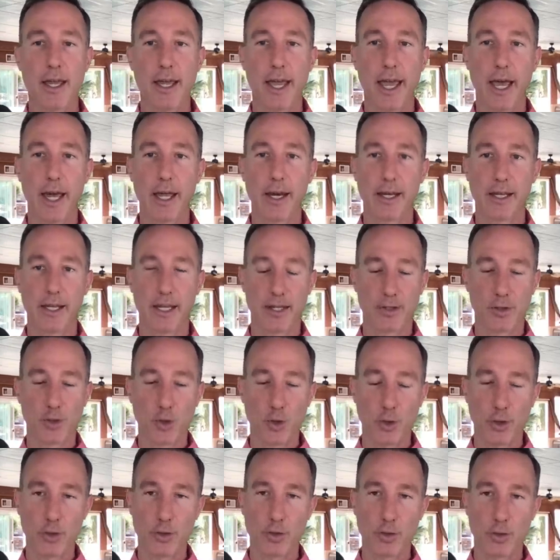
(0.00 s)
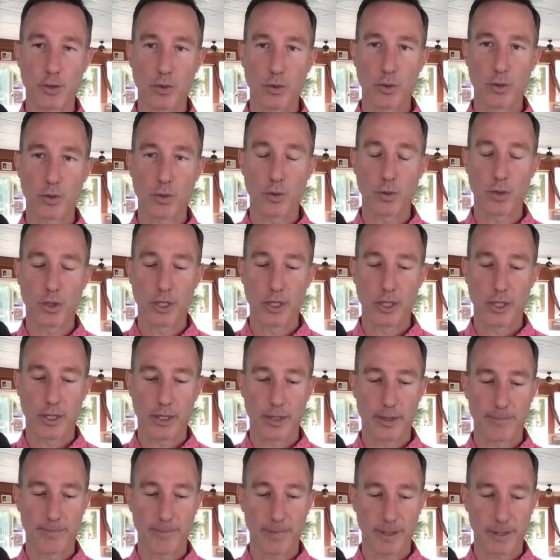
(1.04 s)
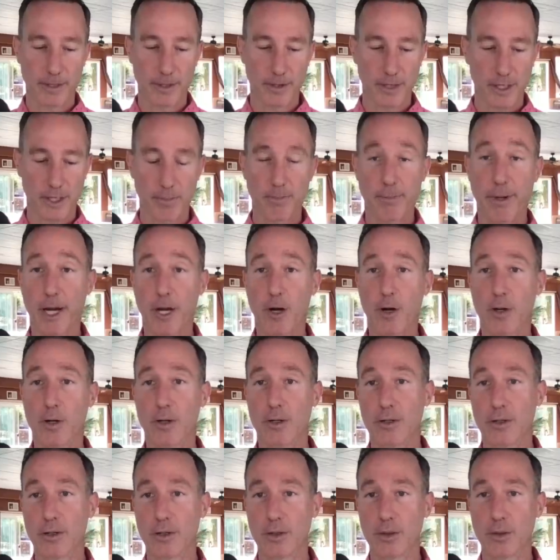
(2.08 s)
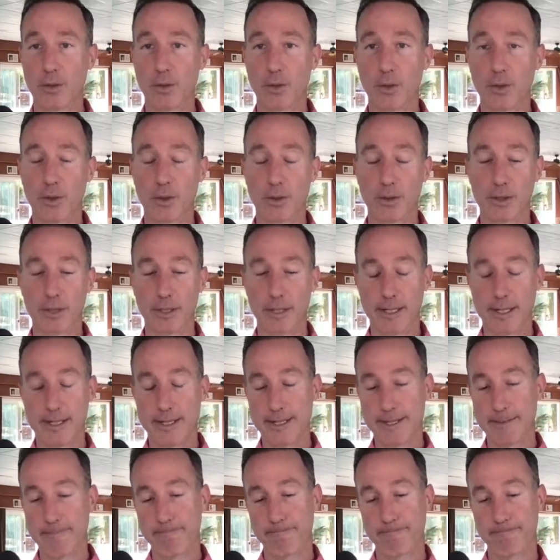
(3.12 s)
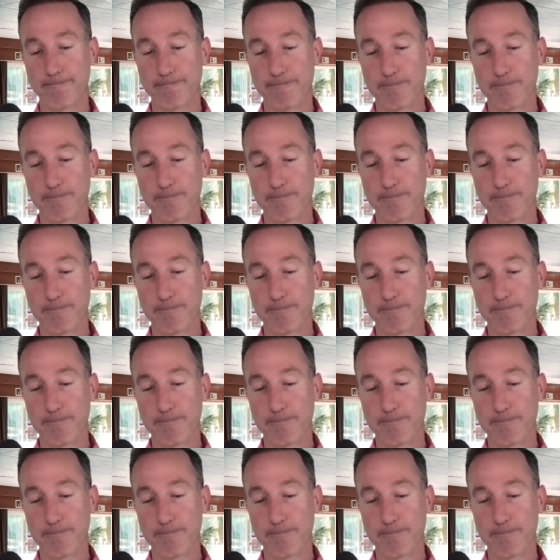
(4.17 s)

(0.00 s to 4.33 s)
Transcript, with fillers: And it's good to spare your, um,